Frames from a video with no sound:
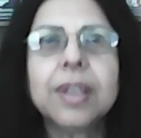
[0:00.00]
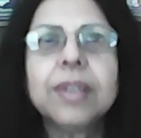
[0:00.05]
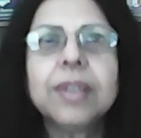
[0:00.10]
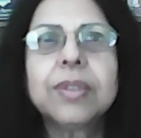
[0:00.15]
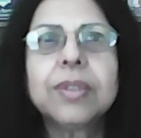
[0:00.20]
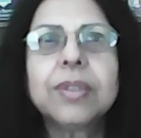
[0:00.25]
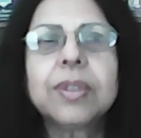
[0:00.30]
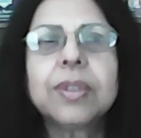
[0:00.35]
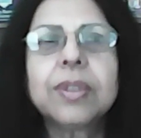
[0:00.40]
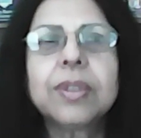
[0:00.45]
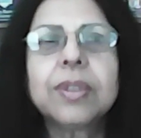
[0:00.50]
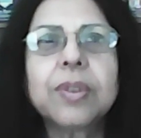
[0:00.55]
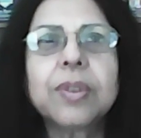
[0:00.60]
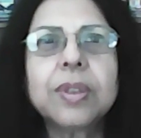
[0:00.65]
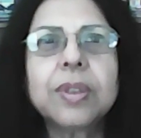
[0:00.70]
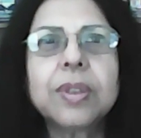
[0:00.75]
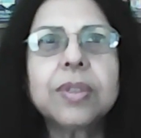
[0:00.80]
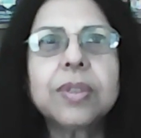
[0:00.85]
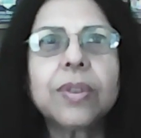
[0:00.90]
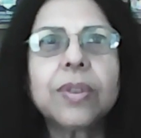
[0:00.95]
So the
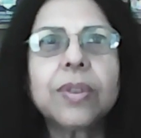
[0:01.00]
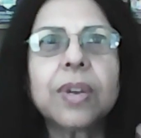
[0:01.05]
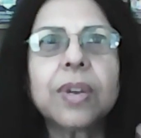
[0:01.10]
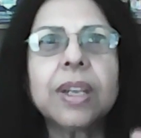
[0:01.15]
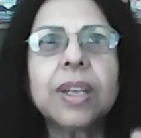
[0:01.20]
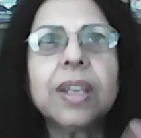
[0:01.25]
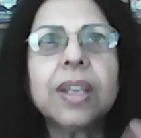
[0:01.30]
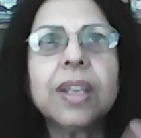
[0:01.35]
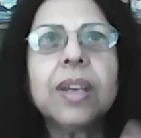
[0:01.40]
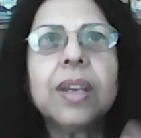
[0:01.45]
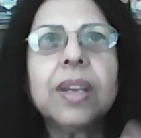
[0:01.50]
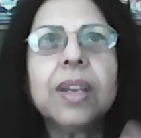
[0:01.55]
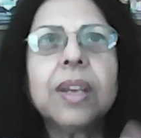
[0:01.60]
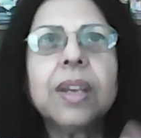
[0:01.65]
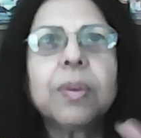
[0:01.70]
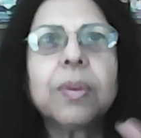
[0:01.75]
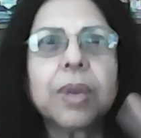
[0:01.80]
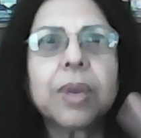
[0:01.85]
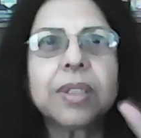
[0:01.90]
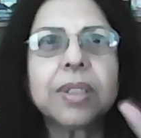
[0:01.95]
short story
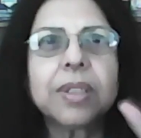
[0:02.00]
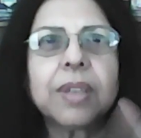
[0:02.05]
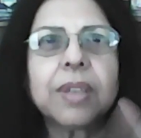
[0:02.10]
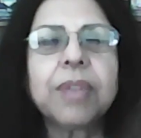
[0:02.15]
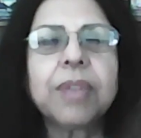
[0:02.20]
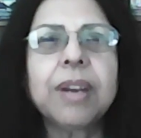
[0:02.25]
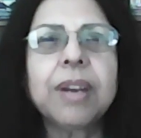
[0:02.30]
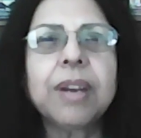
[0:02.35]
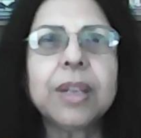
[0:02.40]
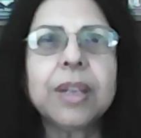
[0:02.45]
was a very